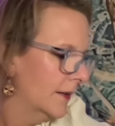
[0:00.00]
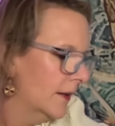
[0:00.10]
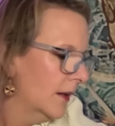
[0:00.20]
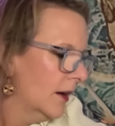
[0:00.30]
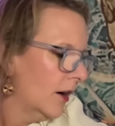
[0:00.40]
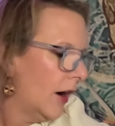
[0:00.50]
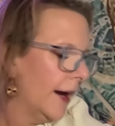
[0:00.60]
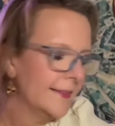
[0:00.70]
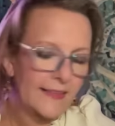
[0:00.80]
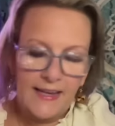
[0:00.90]
All right, the
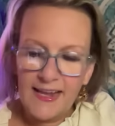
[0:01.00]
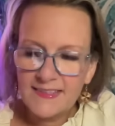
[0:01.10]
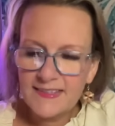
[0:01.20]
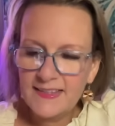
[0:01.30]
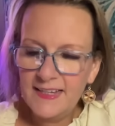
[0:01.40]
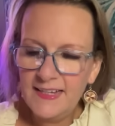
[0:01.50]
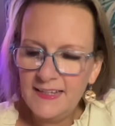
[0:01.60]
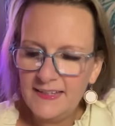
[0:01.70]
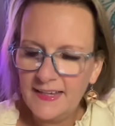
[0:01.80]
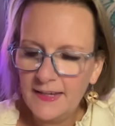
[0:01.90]
next thing,
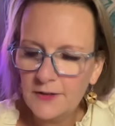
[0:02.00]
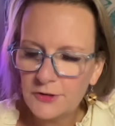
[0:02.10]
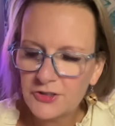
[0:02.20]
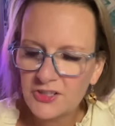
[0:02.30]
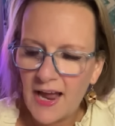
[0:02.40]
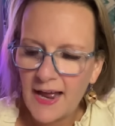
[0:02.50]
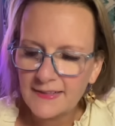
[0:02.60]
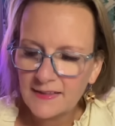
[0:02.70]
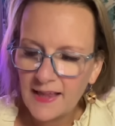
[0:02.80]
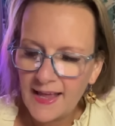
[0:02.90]
get your shot
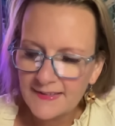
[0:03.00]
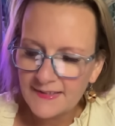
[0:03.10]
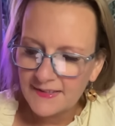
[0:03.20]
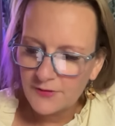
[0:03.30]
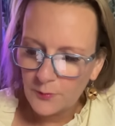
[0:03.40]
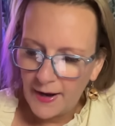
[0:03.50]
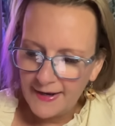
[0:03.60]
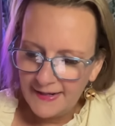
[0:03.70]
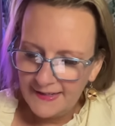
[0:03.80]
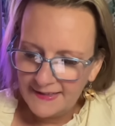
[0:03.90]
glasses ready.
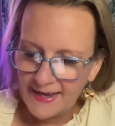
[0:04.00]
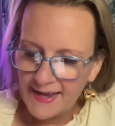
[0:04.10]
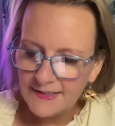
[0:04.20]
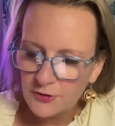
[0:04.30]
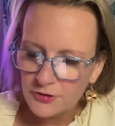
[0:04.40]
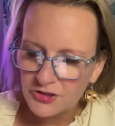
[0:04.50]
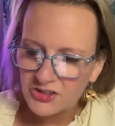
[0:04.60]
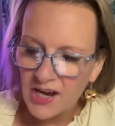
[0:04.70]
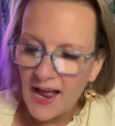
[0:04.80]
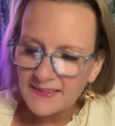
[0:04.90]
Get your
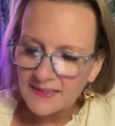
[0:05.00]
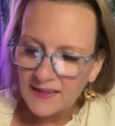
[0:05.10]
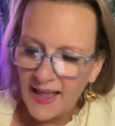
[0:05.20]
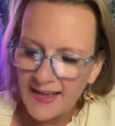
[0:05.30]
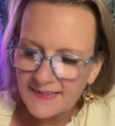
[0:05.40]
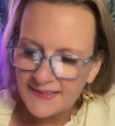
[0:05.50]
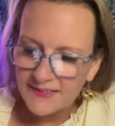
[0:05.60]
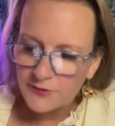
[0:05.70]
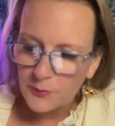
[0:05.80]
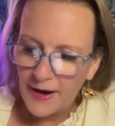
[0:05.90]
shot glasses
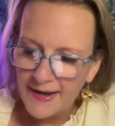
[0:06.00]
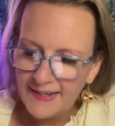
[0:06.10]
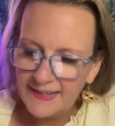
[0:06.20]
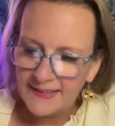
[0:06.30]
ready.